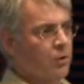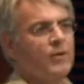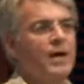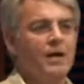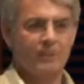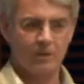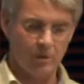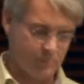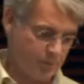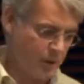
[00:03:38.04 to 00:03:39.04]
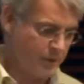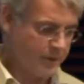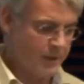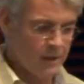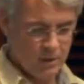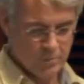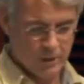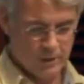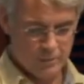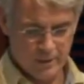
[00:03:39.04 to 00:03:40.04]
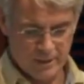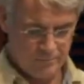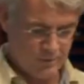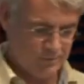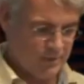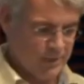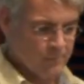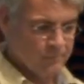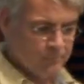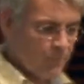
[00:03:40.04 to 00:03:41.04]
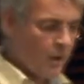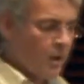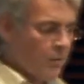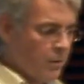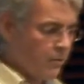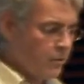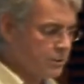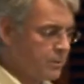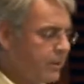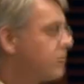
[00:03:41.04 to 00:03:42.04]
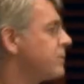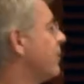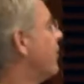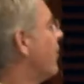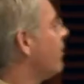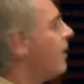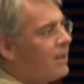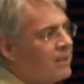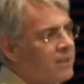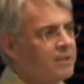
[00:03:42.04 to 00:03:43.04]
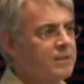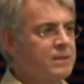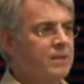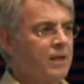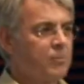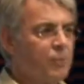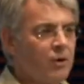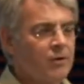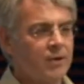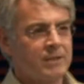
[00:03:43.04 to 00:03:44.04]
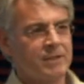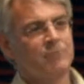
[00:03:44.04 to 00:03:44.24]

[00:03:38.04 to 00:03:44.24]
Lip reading: of halving global poverty by 2015. But of course we also know that this progress is